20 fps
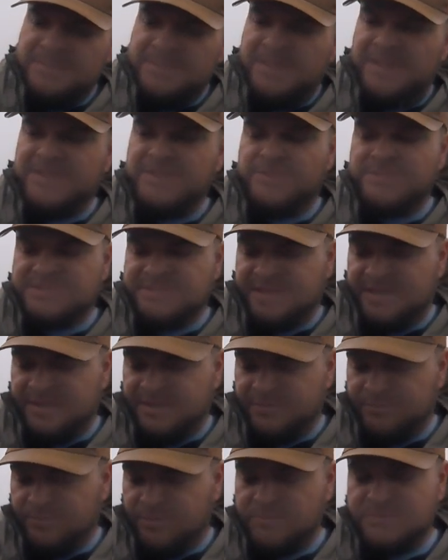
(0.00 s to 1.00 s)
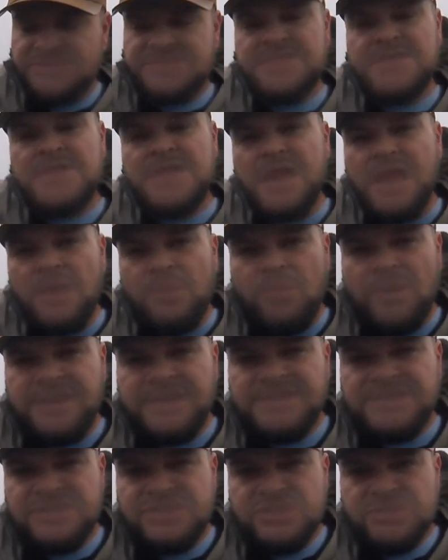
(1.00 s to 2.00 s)
I know it's kind of gross. I
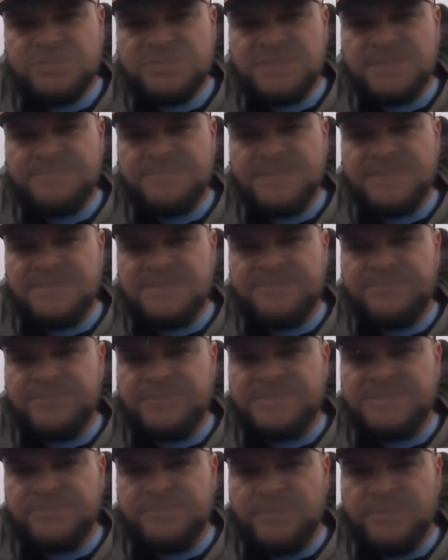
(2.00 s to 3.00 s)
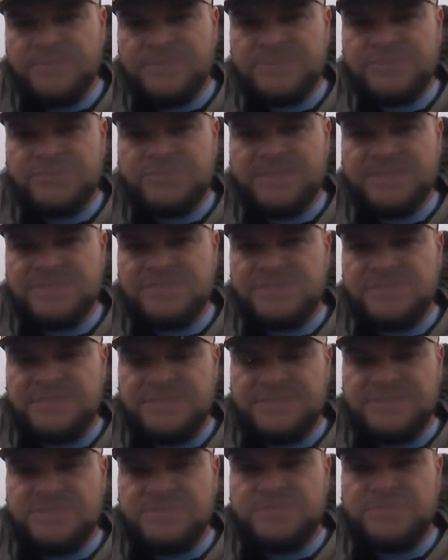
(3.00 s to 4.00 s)
wanted to do something different than what we
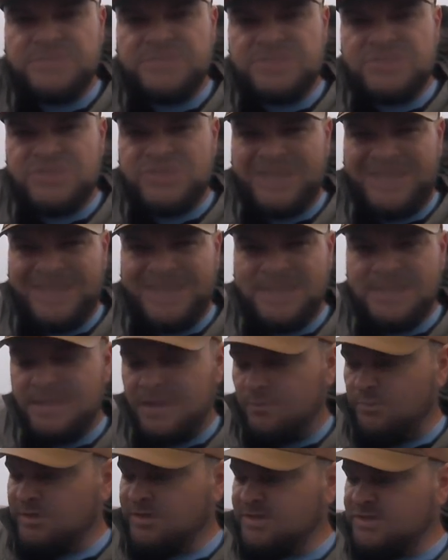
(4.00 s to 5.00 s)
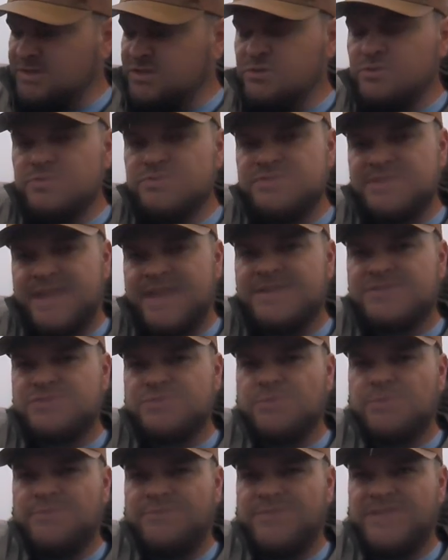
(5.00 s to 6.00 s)
traditionally do with chicken. I wanted to use
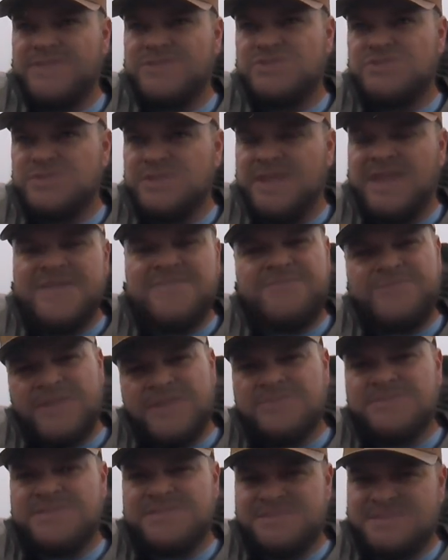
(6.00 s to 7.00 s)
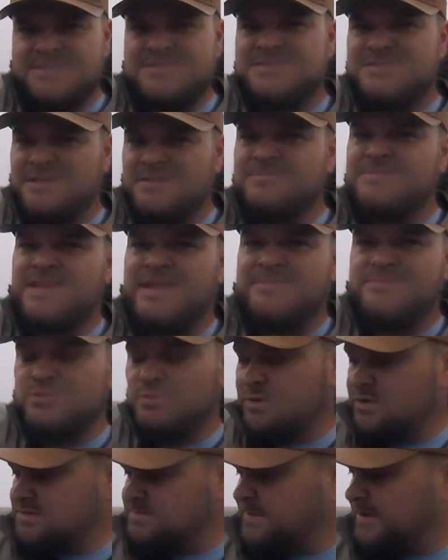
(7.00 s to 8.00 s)
actual fish. I found that this sometimes
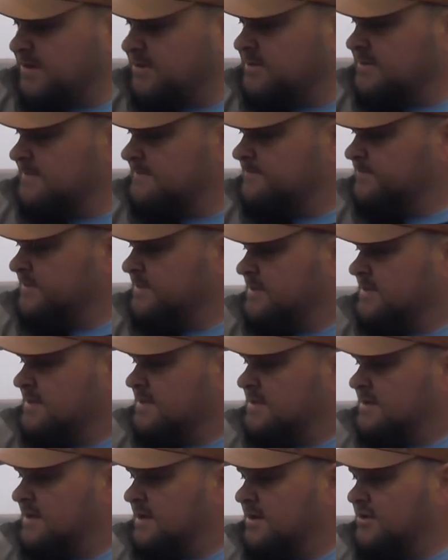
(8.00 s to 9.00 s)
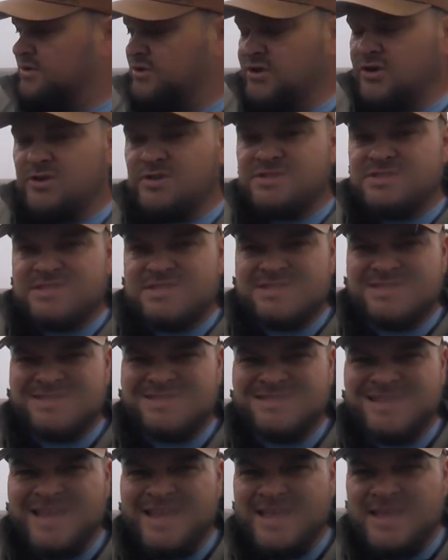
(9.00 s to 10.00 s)
works better. A good
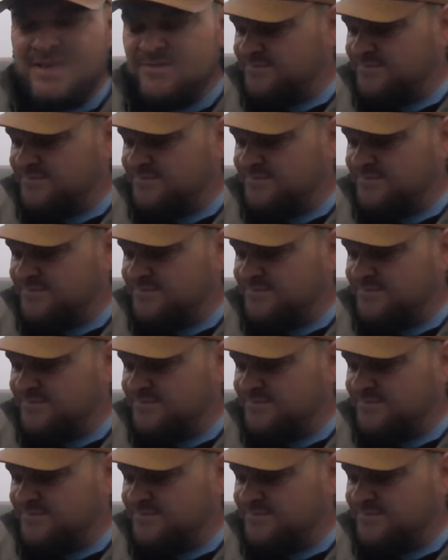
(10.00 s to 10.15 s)
stinky